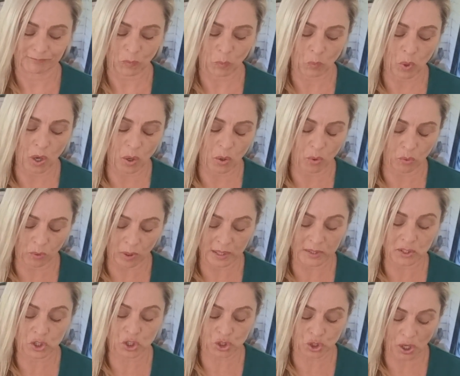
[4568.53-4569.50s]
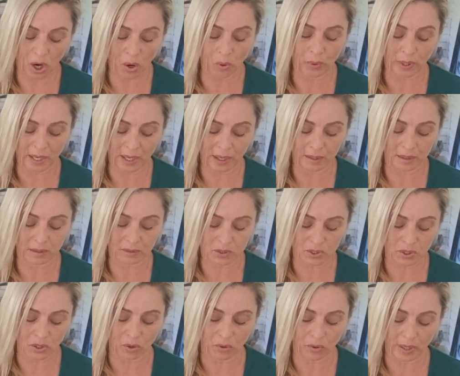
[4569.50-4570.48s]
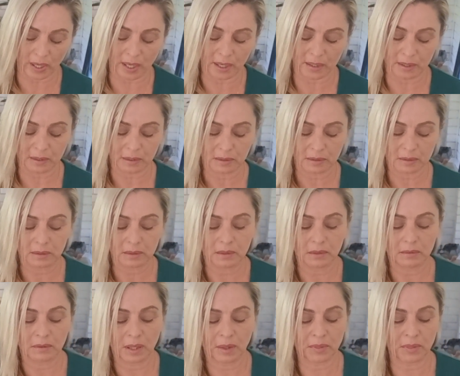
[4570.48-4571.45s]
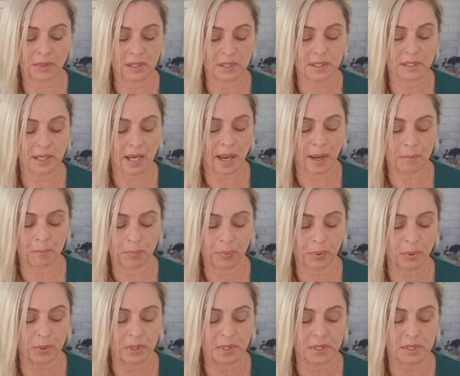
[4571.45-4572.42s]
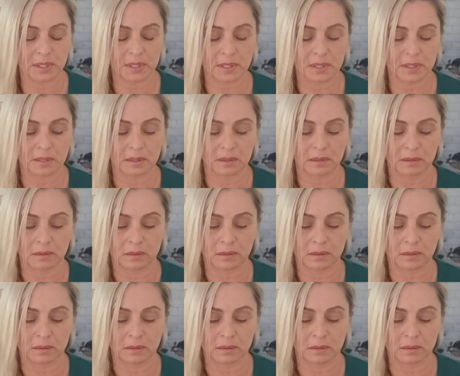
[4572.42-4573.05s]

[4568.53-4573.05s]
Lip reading: Well, it's showing, sorry, that this Empress,